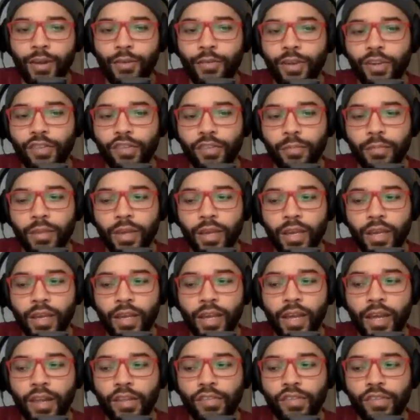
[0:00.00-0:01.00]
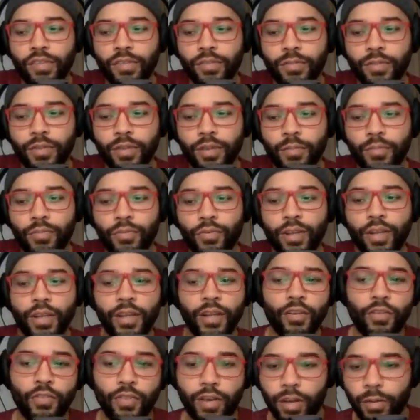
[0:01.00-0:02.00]
resume has a pretty
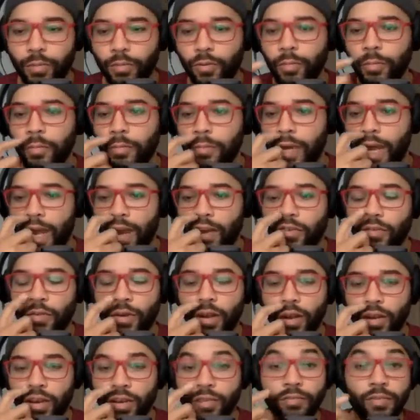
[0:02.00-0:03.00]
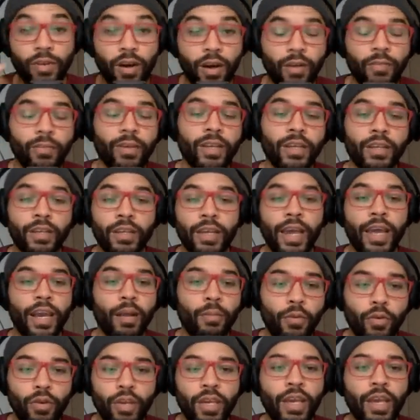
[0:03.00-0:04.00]
incredible background involving
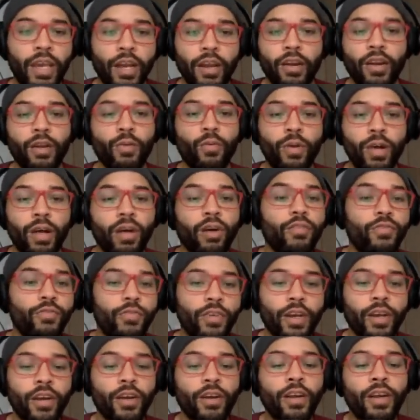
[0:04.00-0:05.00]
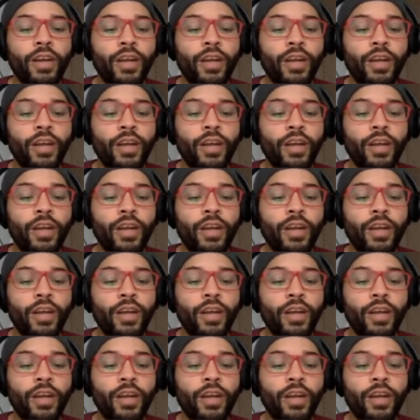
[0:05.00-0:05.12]
animal care and welfare.